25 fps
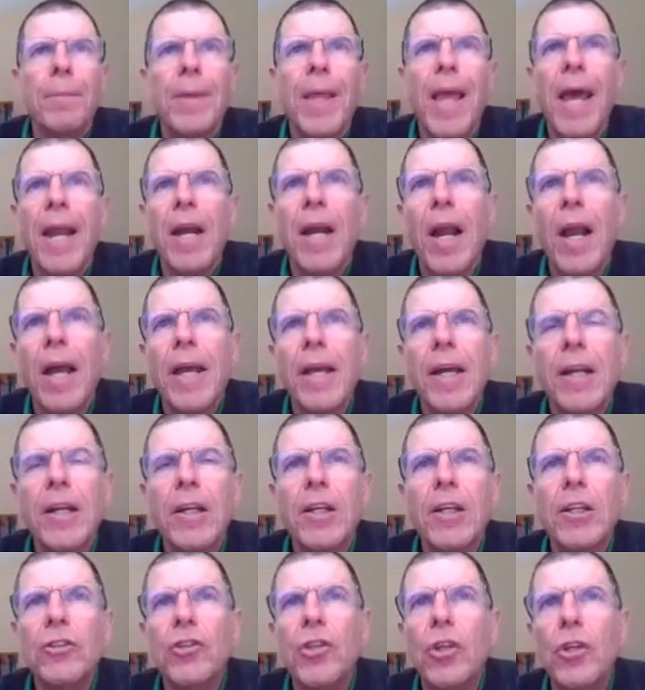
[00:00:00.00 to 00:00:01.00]
Ken and I are going
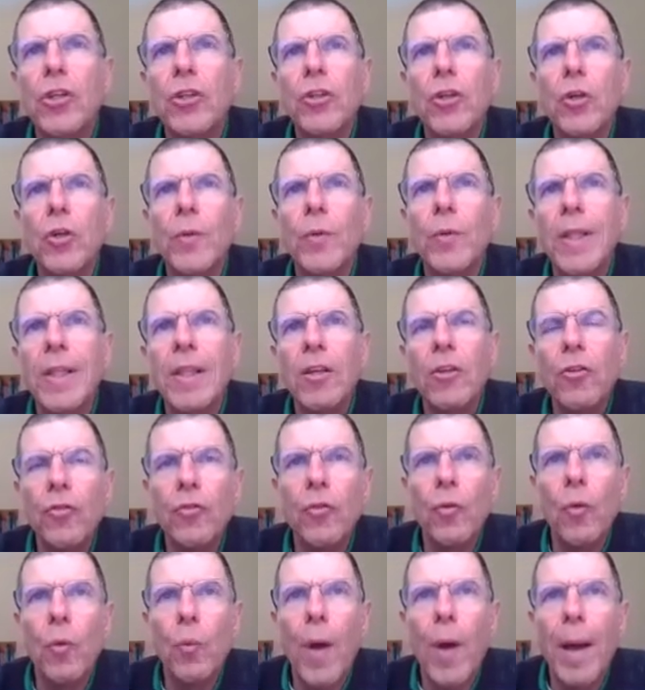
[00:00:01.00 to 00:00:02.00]
to continue doing
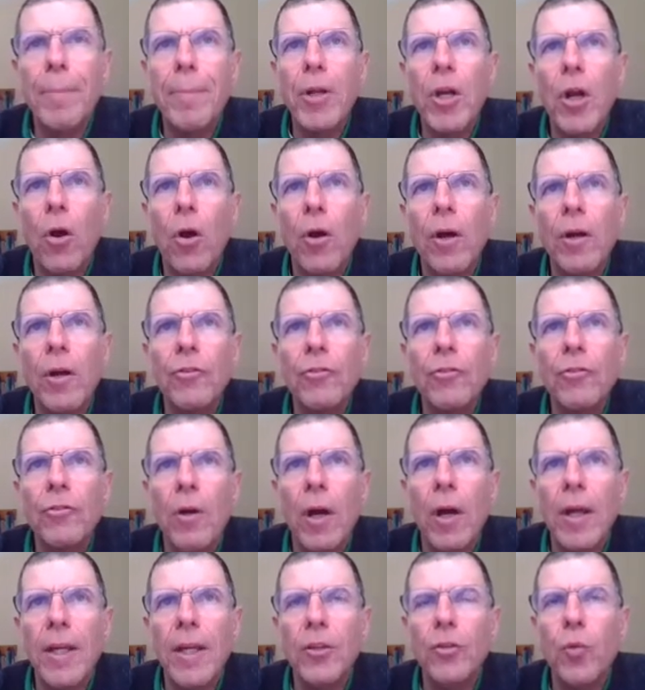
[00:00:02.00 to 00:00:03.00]
these webinars
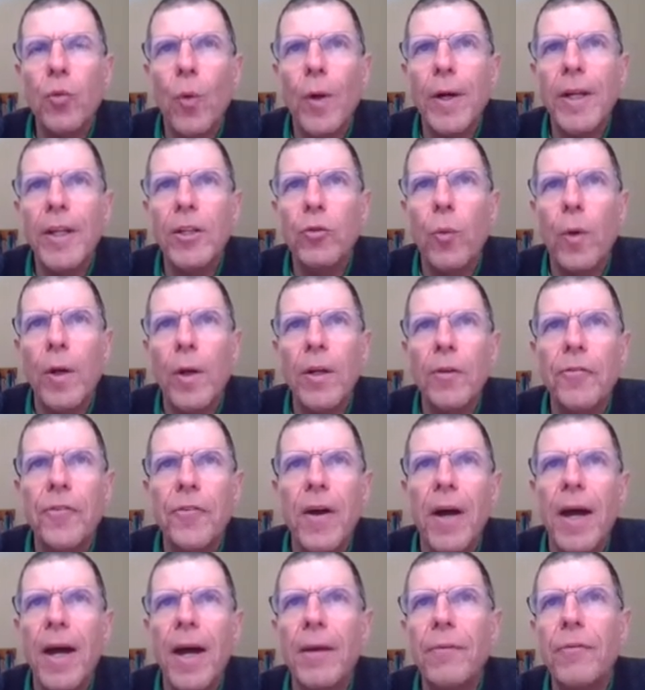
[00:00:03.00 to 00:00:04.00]
in
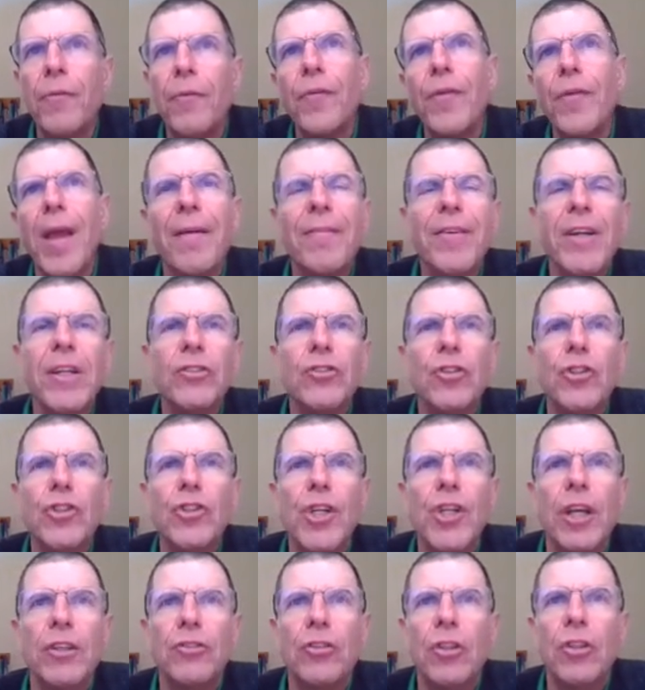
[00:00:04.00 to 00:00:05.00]
2025. If you have any
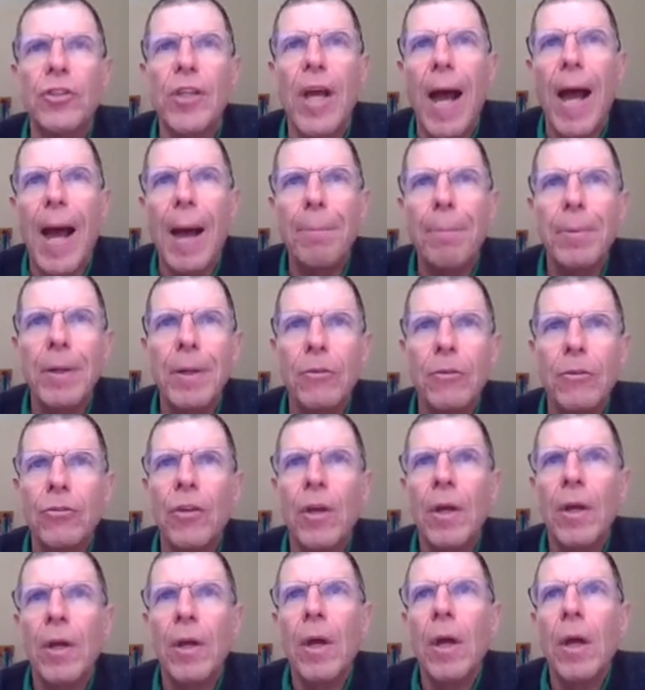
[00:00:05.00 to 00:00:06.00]
suggested
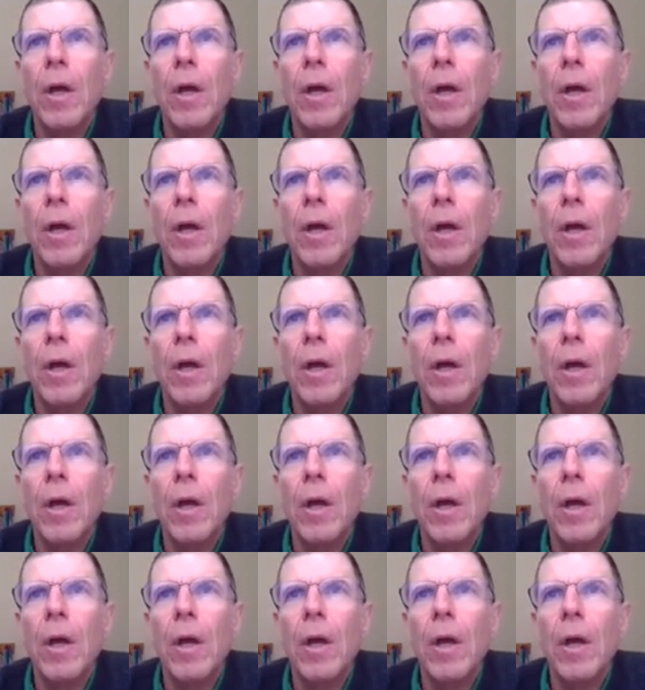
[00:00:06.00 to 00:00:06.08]
topics,